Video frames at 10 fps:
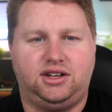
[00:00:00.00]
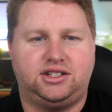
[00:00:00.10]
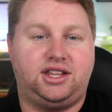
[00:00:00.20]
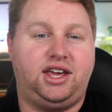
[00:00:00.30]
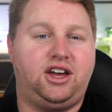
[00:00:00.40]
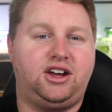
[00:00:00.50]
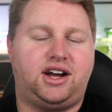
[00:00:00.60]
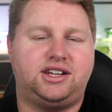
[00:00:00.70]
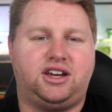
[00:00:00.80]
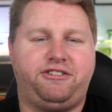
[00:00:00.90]
So there you go
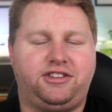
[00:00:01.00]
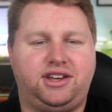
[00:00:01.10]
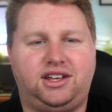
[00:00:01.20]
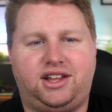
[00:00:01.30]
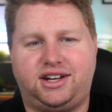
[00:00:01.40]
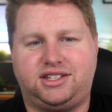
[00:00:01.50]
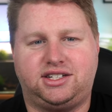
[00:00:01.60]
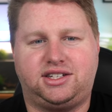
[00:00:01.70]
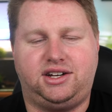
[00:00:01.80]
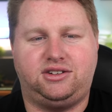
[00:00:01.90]
guys, hopefully you like
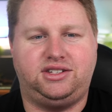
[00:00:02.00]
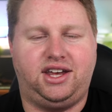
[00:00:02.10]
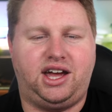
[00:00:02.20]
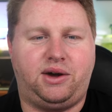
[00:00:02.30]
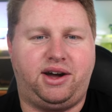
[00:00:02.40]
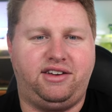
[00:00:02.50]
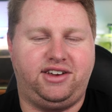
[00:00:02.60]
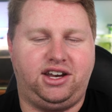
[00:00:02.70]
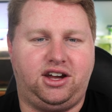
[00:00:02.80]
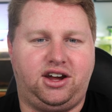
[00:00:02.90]
this little DIY
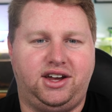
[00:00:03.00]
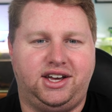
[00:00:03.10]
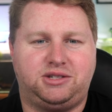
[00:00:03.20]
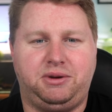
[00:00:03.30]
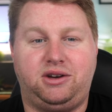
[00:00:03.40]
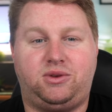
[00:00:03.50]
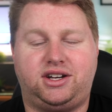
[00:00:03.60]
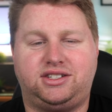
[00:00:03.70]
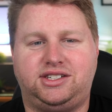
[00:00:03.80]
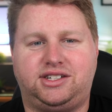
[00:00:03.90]
video. It's been a
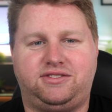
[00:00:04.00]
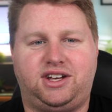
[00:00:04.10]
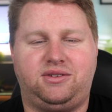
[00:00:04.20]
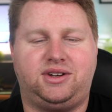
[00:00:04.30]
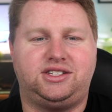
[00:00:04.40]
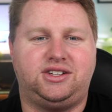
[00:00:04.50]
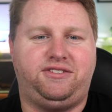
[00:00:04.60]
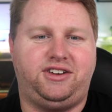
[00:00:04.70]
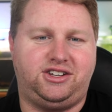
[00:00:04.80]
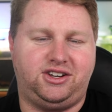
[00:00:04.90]
while since I've done one, so
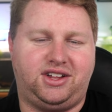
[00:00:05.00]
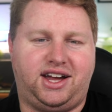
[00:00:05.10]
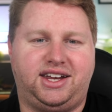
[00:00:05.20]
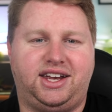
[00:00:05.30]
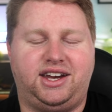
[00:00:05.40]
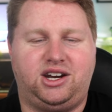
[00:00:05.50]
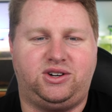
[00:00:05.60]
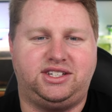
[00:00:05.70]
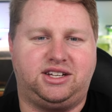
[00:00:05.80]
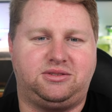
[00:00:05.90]
if you do like it, it
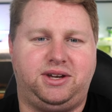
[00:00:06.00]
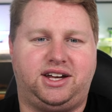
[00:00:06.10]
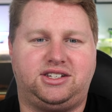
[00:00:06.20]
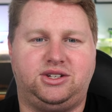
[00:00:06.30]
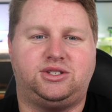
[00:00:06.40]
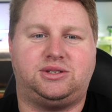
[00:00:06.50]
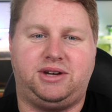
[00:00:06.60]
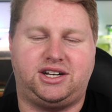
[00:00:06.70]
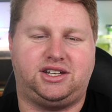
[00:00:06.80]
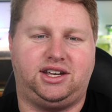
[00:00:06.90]
always helps me out to
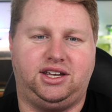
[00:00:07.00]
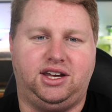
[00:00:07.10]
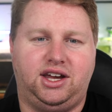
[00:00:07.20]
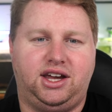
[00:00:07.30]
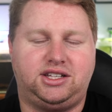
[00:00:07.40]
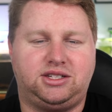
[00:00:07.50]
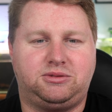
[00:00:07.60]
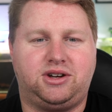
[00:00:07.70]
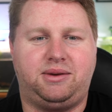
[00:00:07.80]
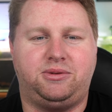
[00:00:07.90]
smash like, hit
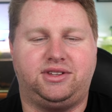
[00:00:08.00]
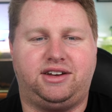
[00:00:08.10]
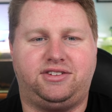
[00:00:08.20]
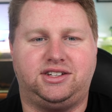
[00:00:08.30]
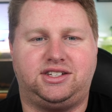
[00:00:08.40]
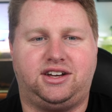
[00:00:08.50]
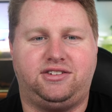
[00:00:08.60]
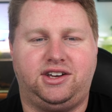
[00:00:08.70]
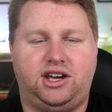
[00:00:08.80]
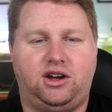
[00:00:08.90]
subscribe and all that fun stuff.
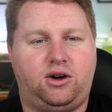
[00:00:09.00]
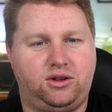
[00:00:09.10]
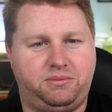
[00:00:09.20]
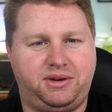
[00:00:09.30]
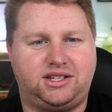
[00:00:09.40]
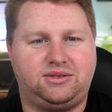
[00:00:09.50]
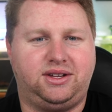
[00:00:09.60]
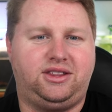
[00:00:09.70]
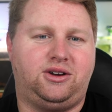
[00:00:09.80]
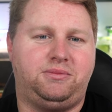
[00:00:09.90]
All the best
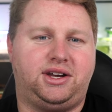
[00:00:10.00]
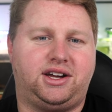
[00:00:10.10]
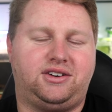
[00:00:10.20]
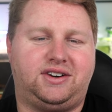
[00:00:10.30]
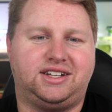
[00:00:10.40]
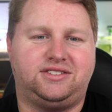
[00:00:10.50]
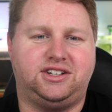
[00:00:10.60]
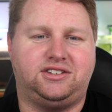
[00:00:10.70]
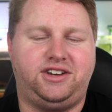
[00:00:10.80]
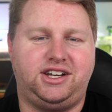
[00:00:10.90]
with your Medaka rice
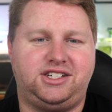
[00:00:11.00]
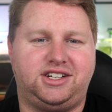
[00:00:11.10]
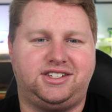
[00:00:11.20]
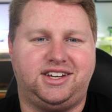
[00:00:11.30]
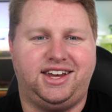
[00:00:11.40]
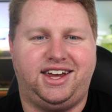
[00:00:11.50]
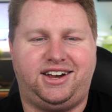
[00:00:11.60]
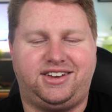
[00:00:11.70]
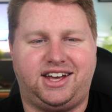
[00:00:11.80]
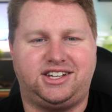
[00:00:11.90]
fish ventures, and
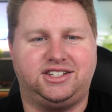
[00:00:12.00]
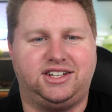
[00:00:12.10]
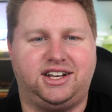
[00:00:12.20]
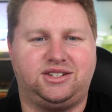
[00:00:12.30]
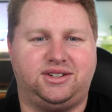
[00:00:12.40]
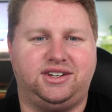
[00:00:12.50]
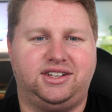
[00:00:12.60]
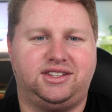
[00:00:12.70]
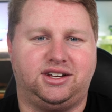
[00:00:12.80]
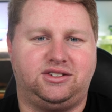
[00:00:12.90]
I'll catch you on the next one.
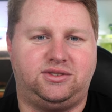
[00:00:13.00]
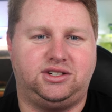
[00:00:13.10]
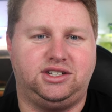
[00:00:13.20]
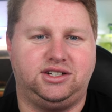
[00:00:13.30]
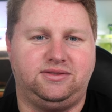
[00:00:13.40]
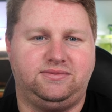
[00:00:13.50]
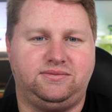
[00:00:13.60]
Thanks for watching.